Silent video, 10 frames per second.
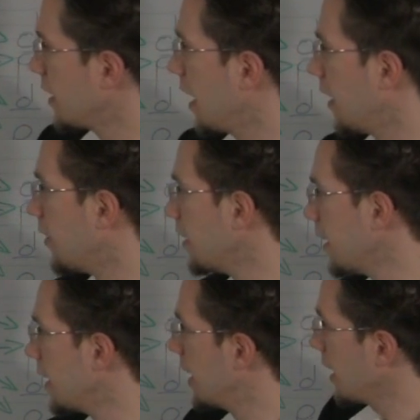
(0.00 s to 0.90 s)
Now,
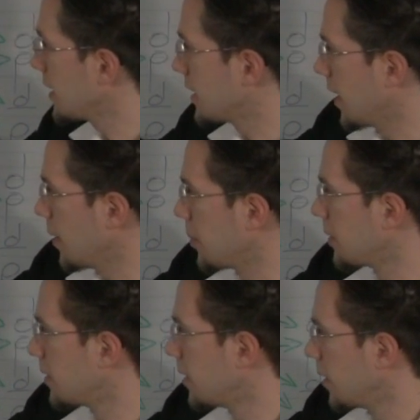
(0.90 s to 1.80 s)
next
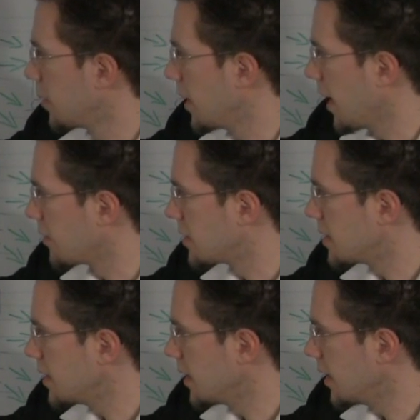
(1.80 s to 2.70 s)
up, we have
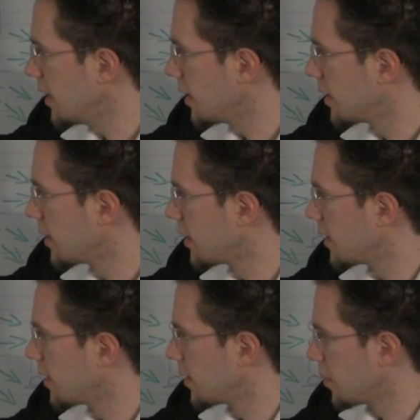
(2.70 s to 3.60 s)
C,
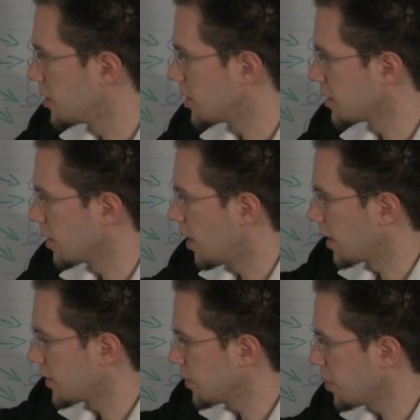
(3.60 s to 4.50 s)
which is an
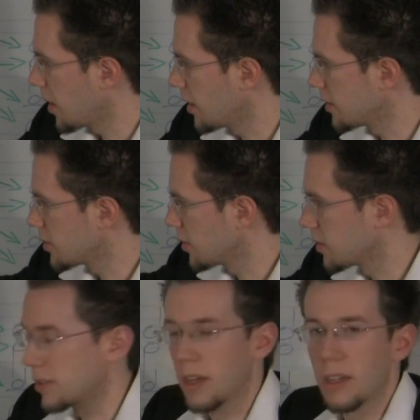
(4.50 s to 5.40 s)
octave apart, so
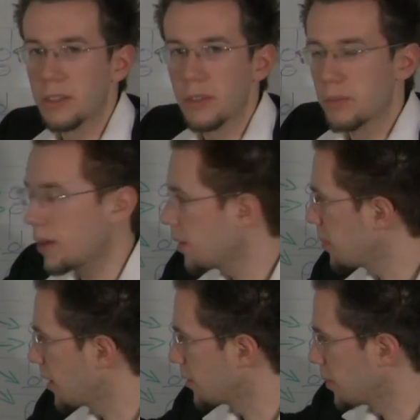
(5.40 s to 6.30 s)
it's not too far
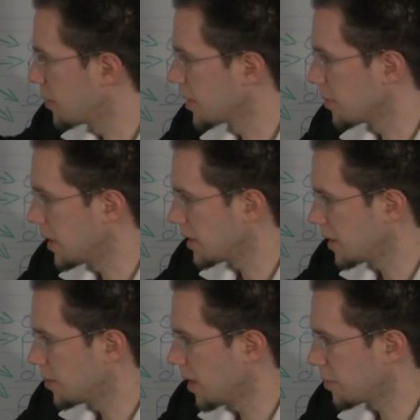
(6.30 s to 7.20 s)
apart. Remember, the bass
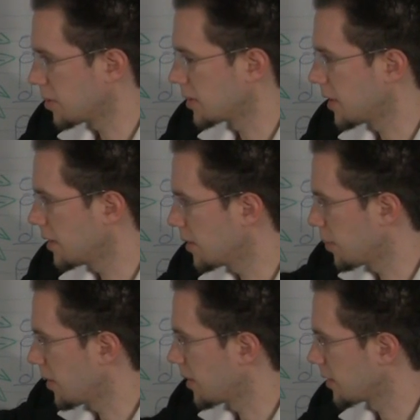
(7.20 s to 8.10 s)
can be up to 1/10
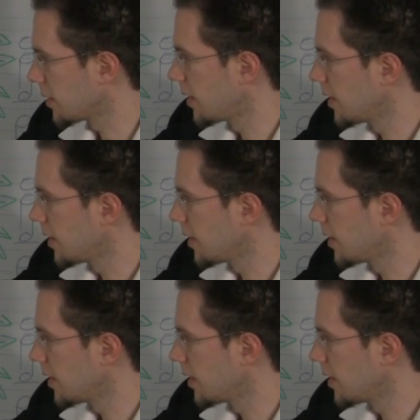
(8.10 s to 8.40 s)
apart.